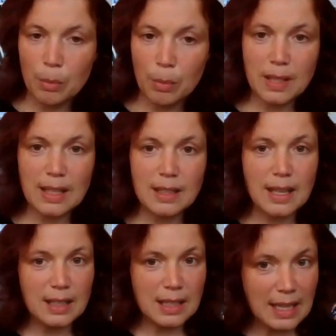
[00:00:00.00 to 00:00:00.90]
but that
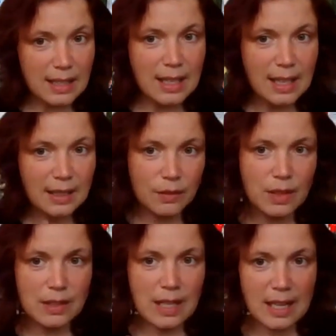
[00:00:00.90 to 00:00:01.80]
at the end of
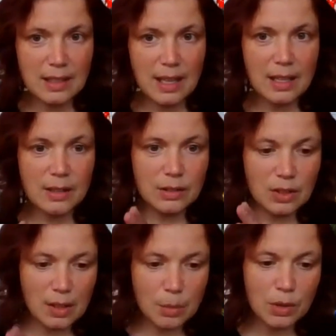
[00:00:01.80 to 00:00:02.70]
the day, they
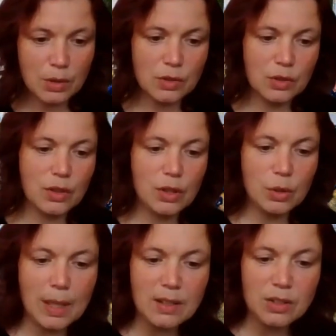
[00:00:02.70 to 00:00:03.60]
contribute to the
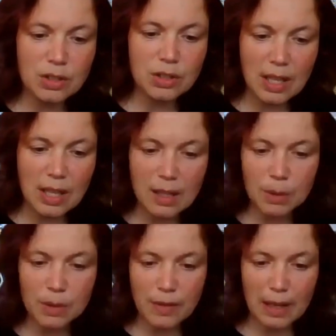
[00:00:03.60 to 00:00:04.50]
UN Sustainable
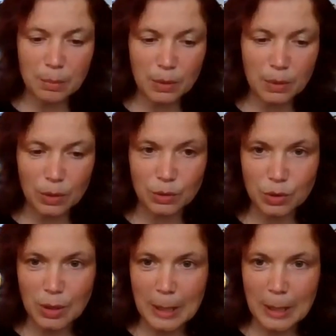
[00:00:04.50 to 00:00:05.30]
Development Goals.